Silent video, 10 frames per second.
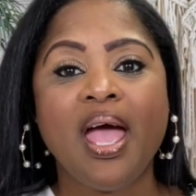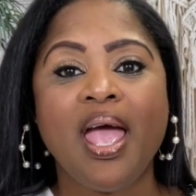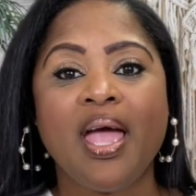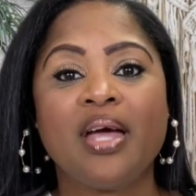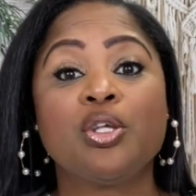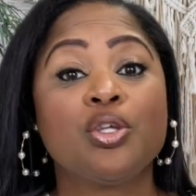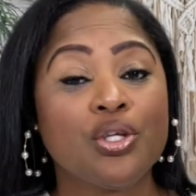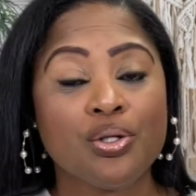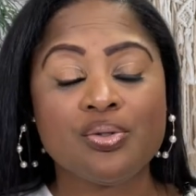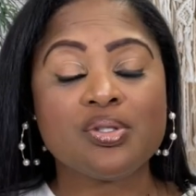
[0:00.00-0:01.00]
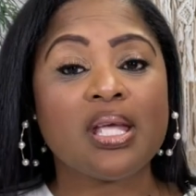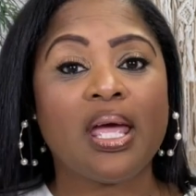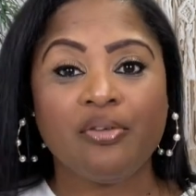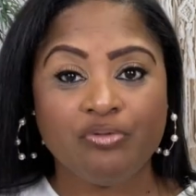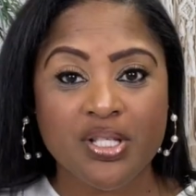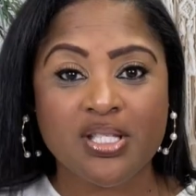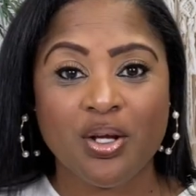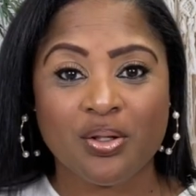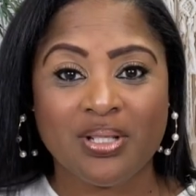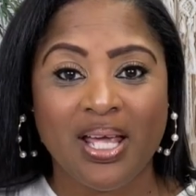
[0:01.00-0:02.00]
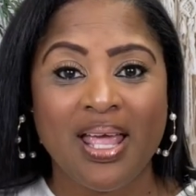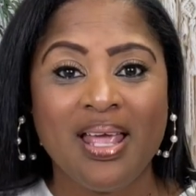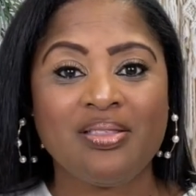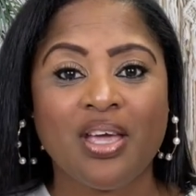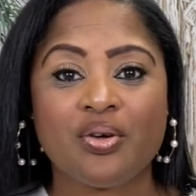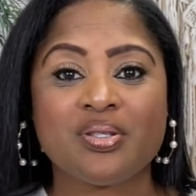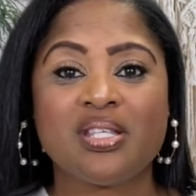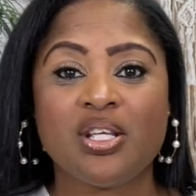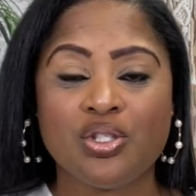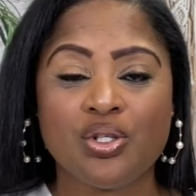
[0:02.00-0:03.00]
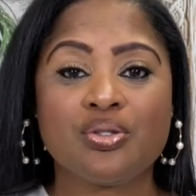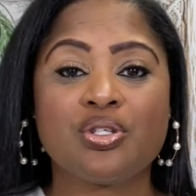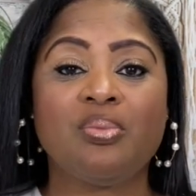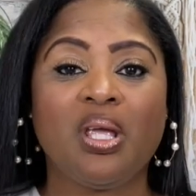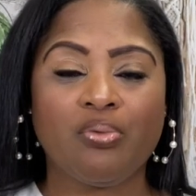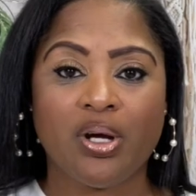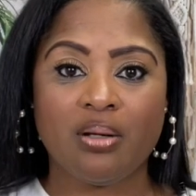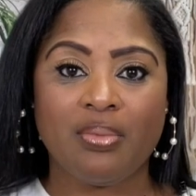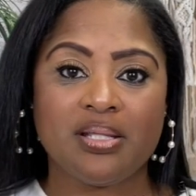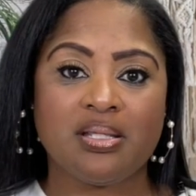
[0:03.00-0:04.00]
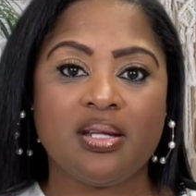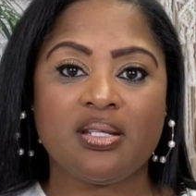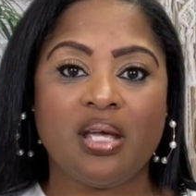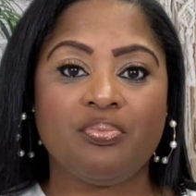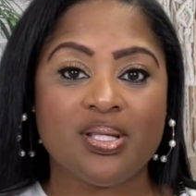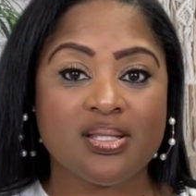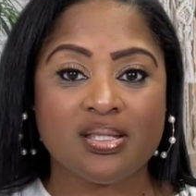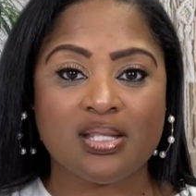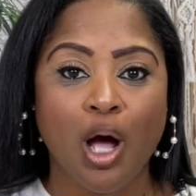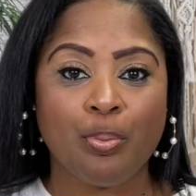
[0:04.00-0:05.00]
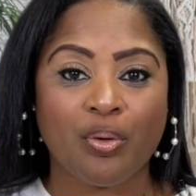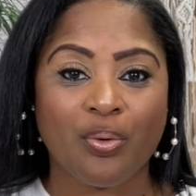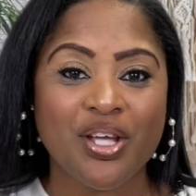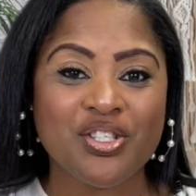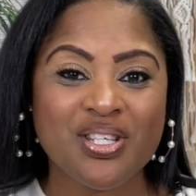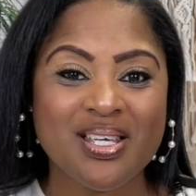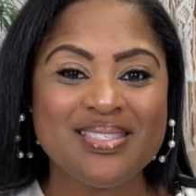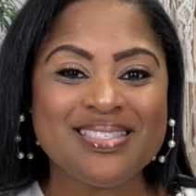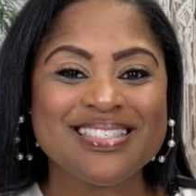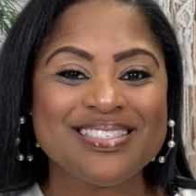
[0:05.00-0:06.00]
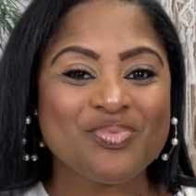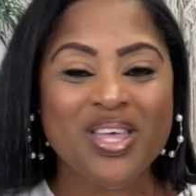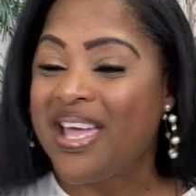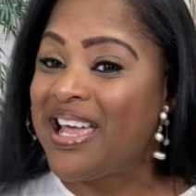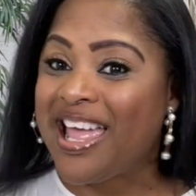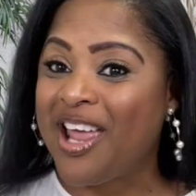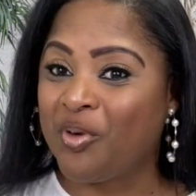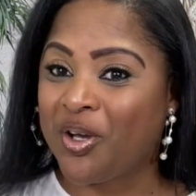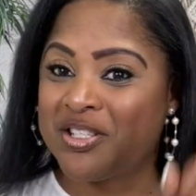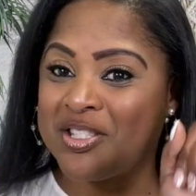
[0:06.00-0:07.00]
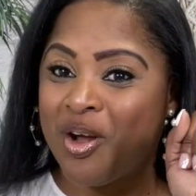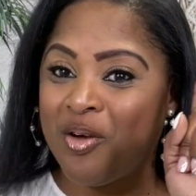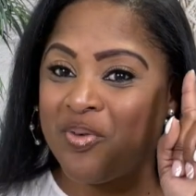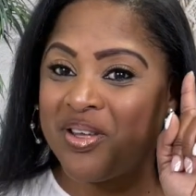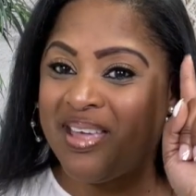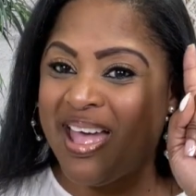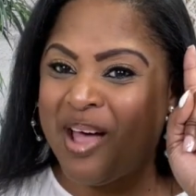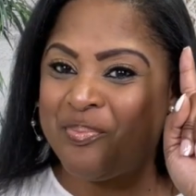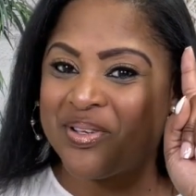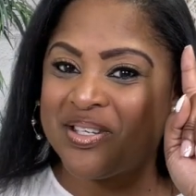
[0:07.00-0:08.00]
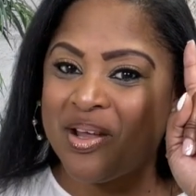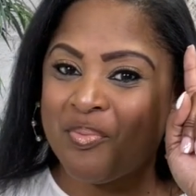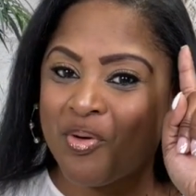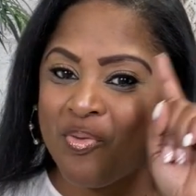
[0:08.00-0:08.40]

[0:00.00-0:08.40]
and use every single day that are essential to me running my day to day business operations. And we're going to start with app number